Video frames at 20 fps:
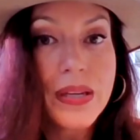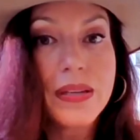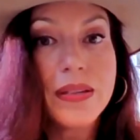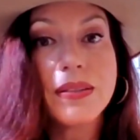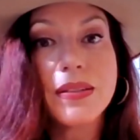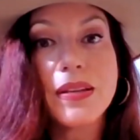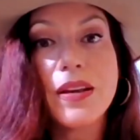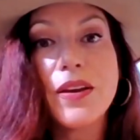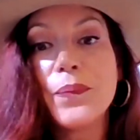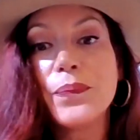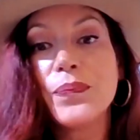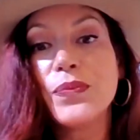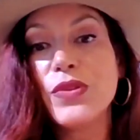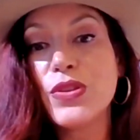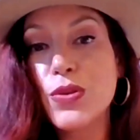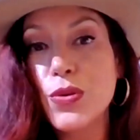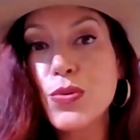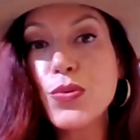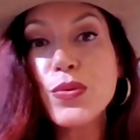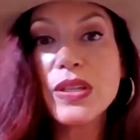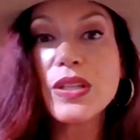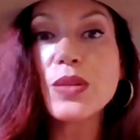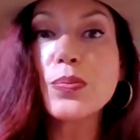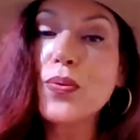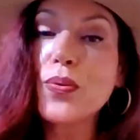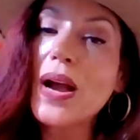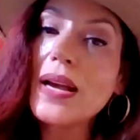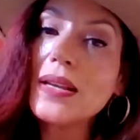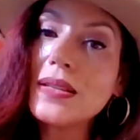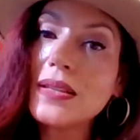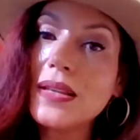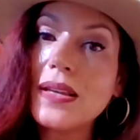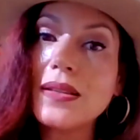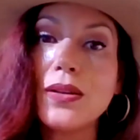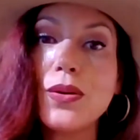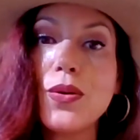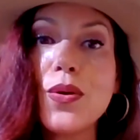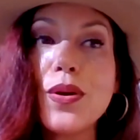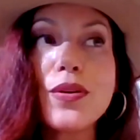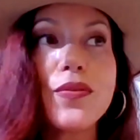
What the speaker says: through this process, in order for me to